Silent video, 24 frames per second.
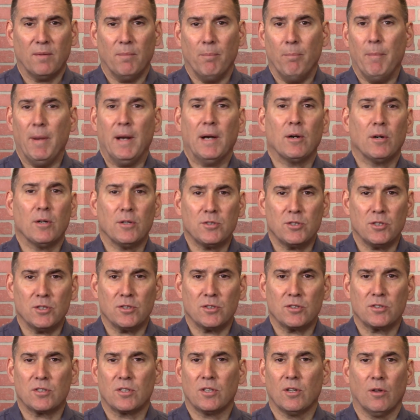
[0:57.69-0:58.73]

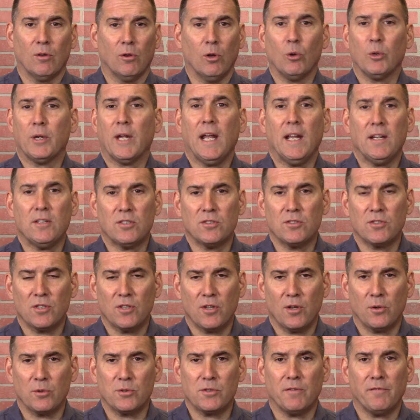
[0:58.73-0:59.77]
marriages, locations of
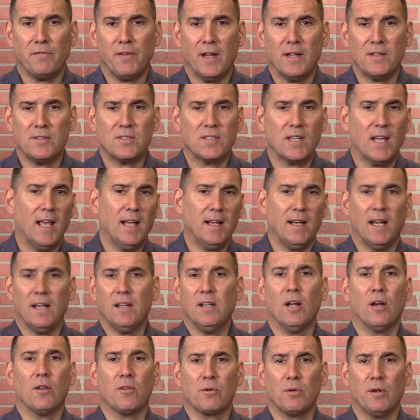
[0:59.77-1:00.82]
those events, and
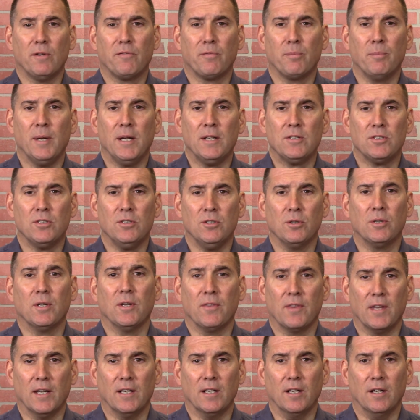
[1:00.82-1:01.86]
any other information you can
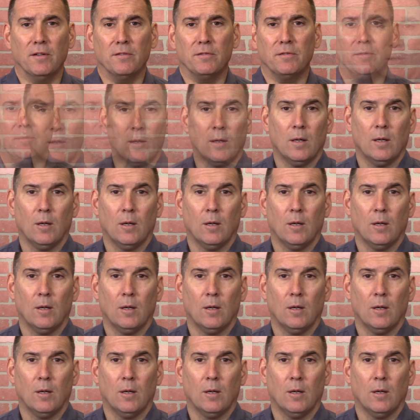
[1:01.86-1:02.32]
think of.